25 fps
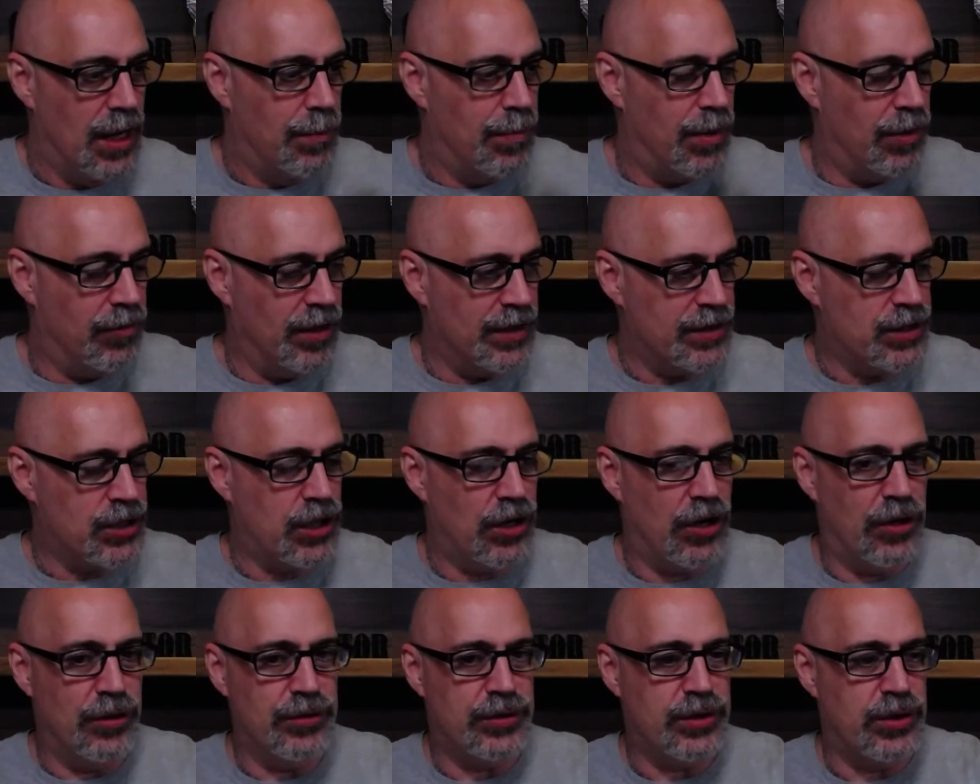But let's
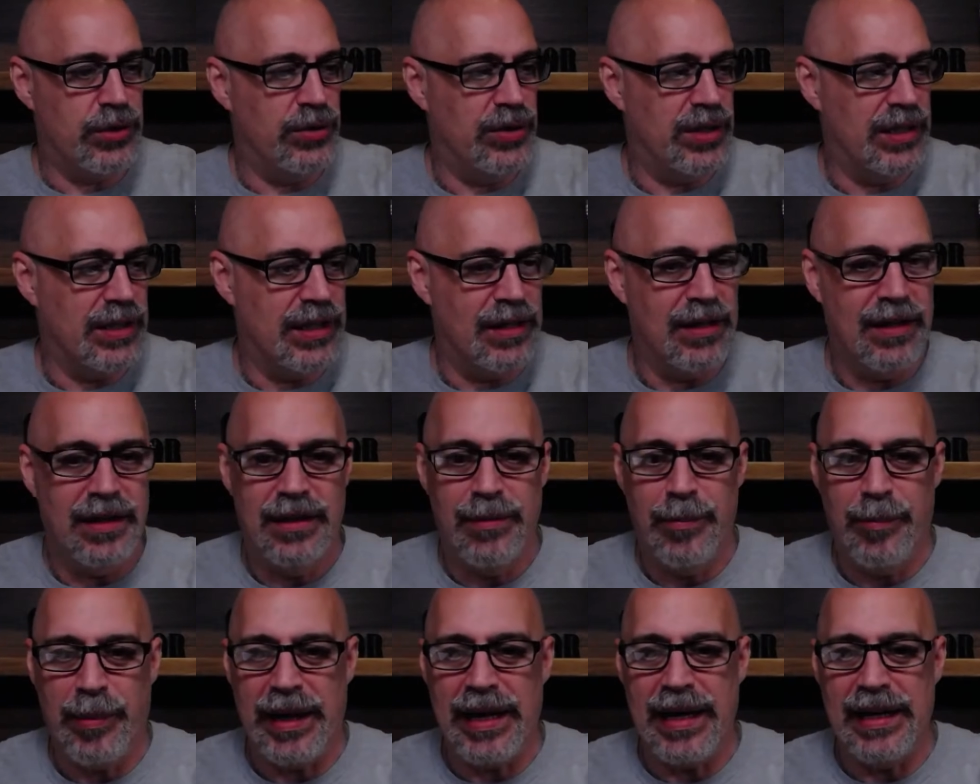go to the
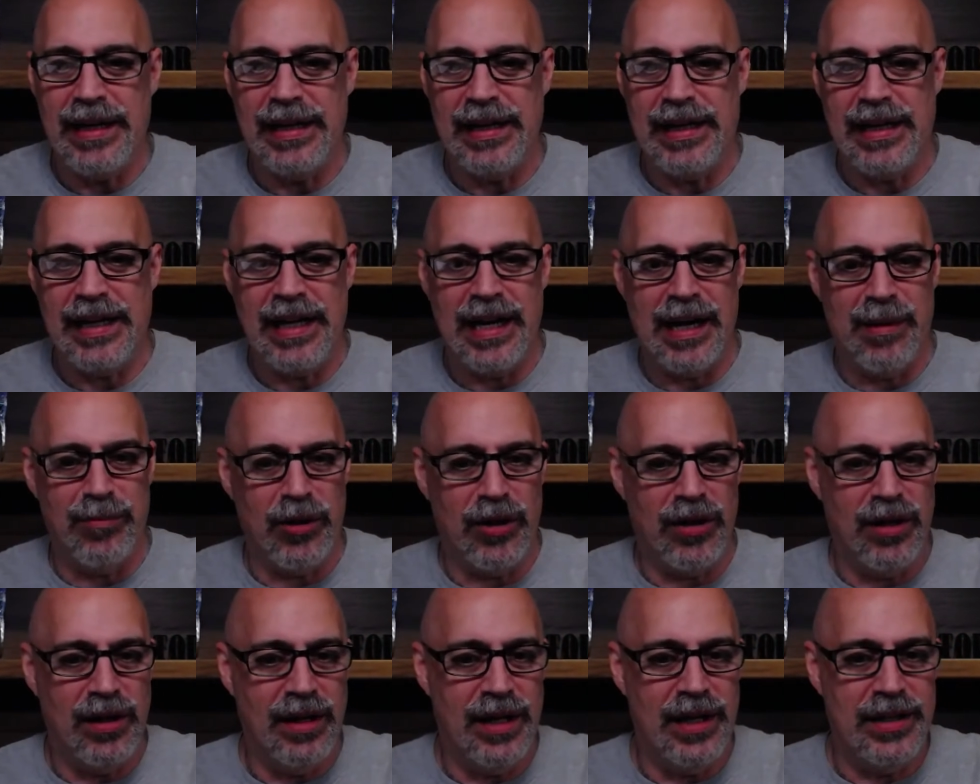panning
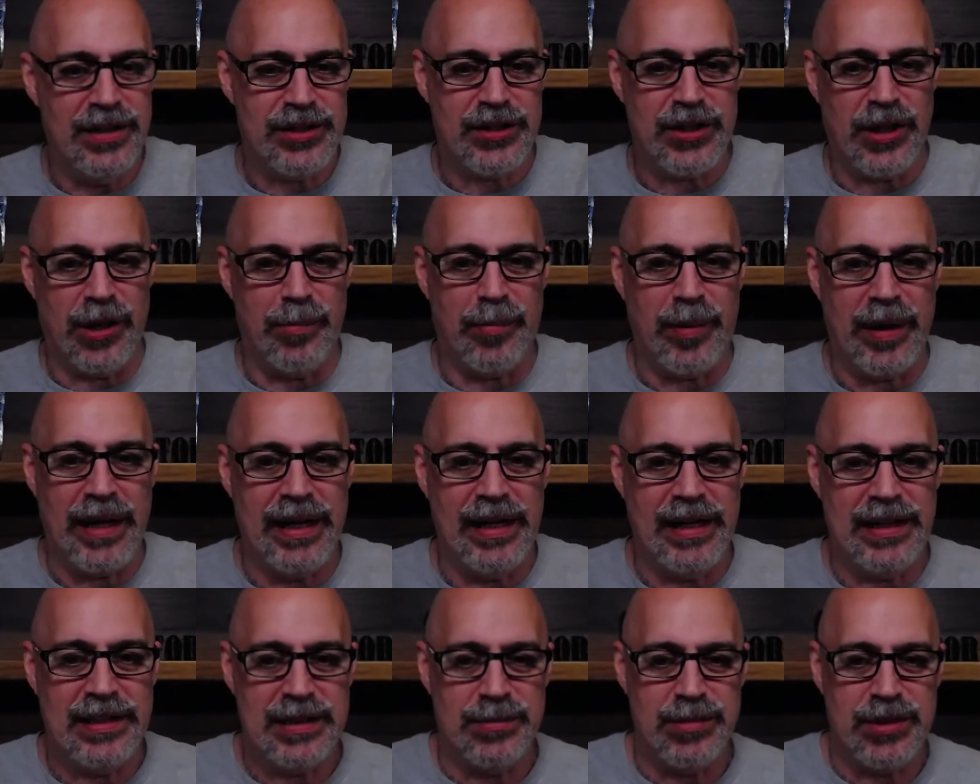camera and start
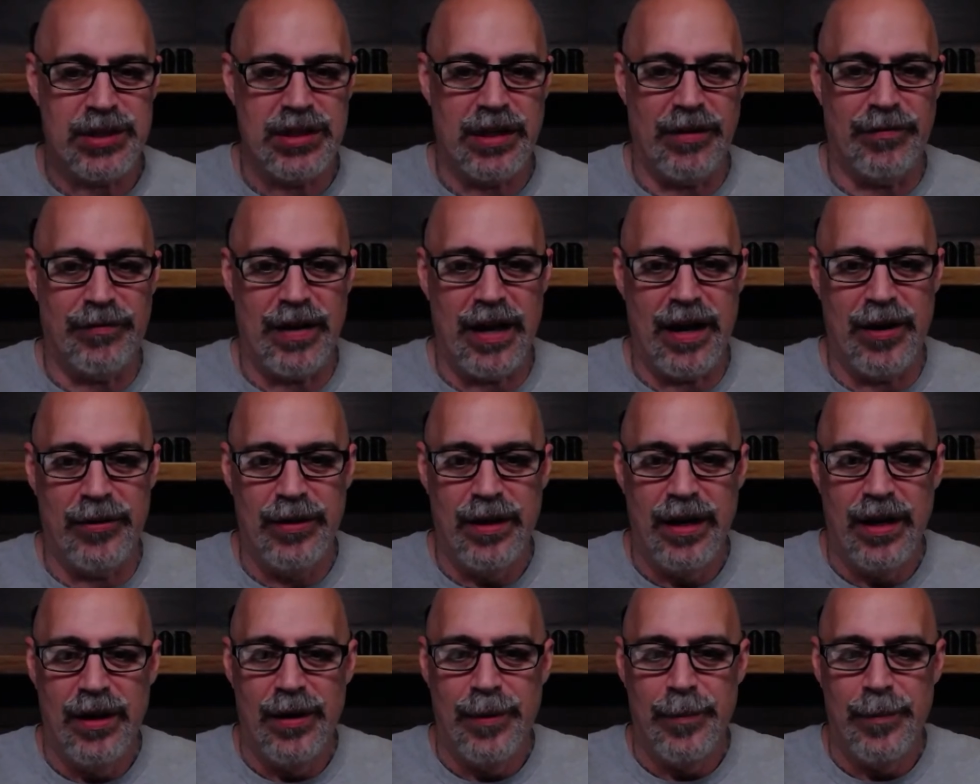panning some stuff out.